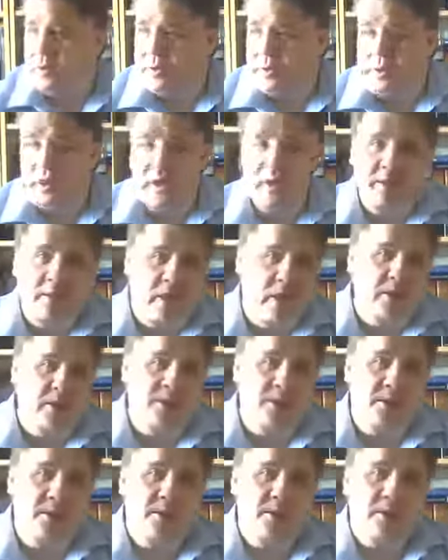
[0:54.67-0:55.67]
with
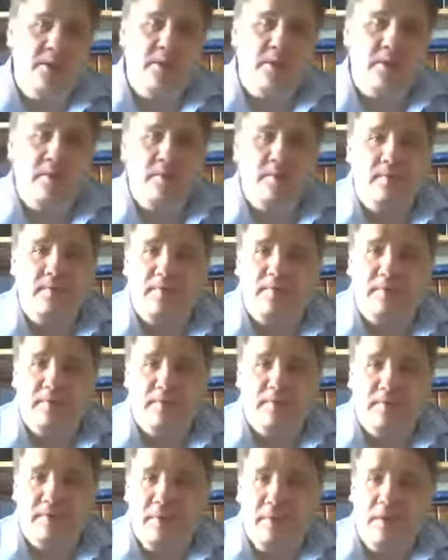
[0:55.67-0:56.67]
citations,
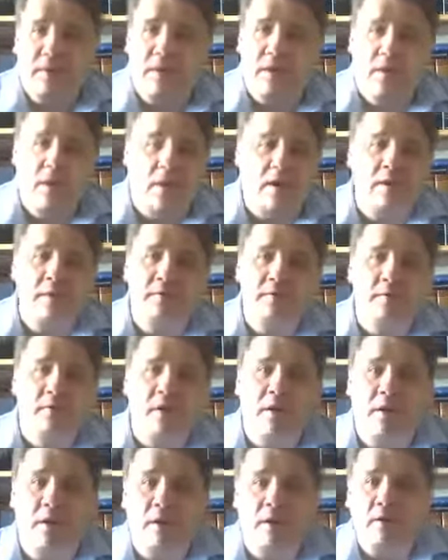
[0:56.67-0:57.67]
and
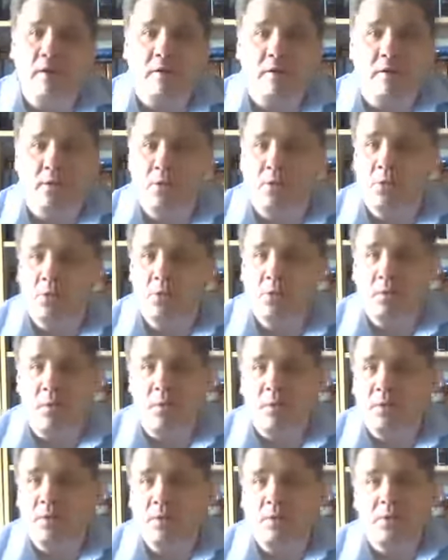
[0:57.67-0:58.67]
AronRa could
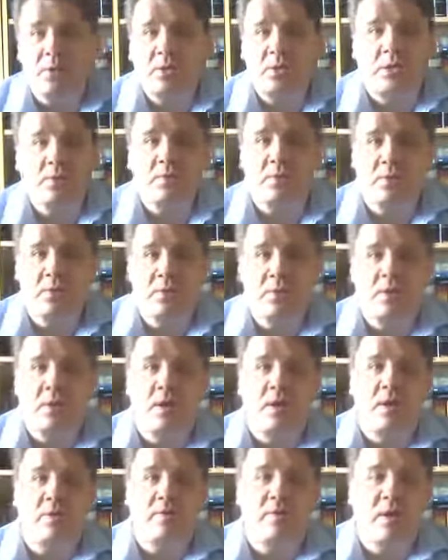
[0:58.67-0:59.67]
respond in 6 months'
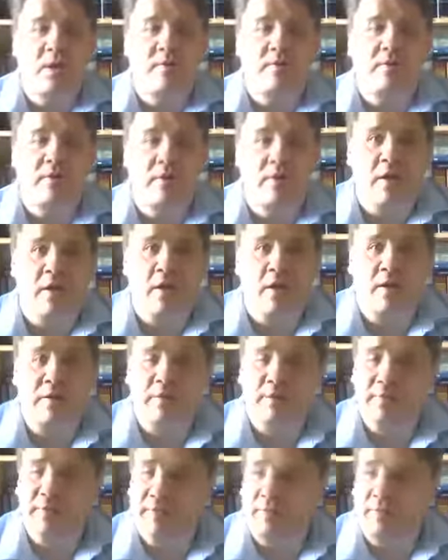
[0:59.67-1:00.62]
time after that,